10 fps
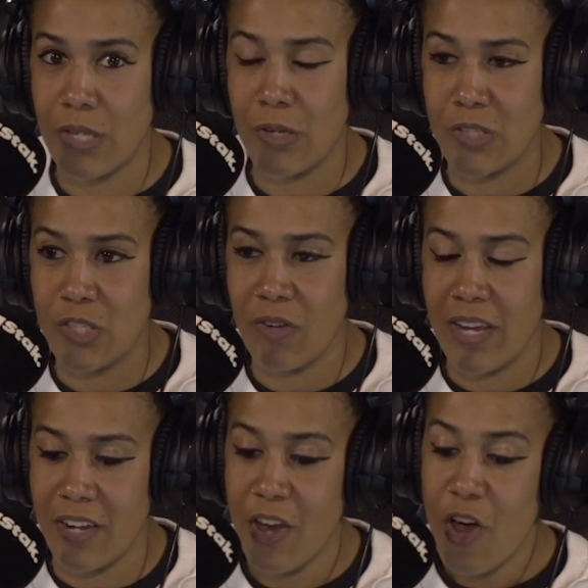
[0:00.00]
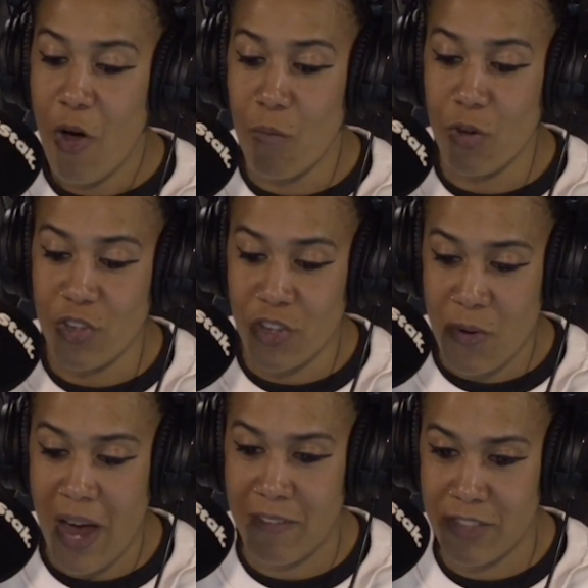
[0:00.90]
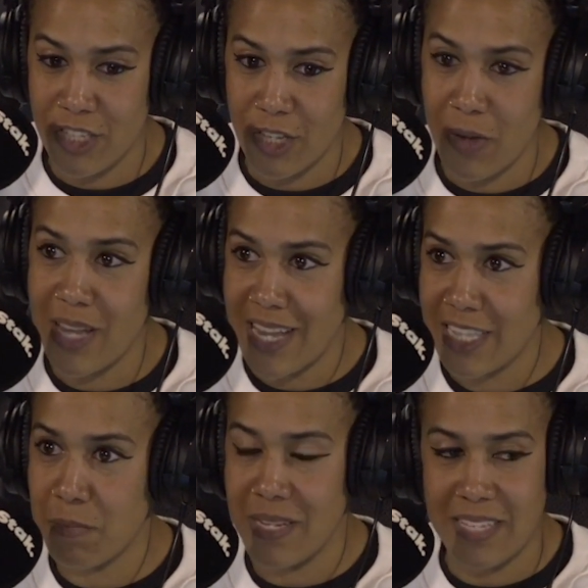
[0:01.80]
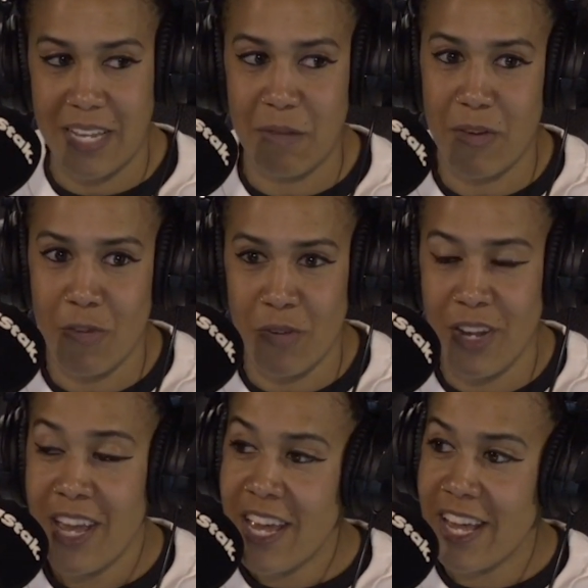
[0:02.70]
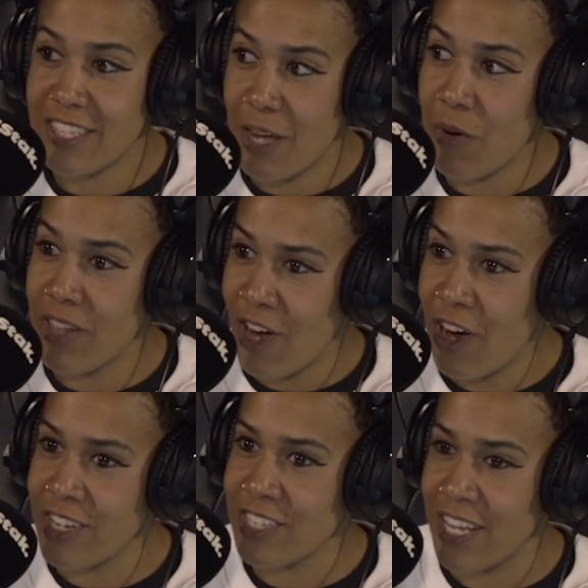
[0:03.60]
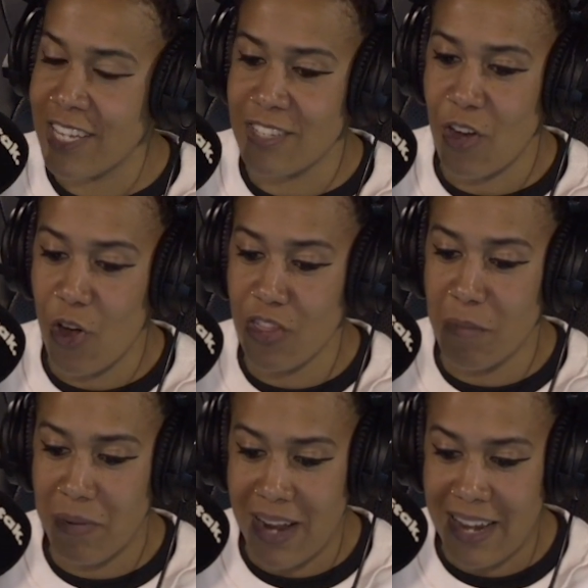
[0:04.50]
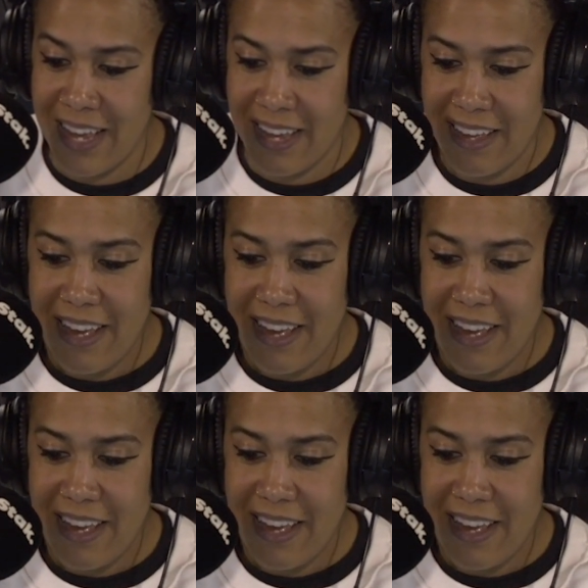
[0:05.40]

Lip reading: concentrating on what you have to do in that split second moment. It's like one of the hardest things on the planet.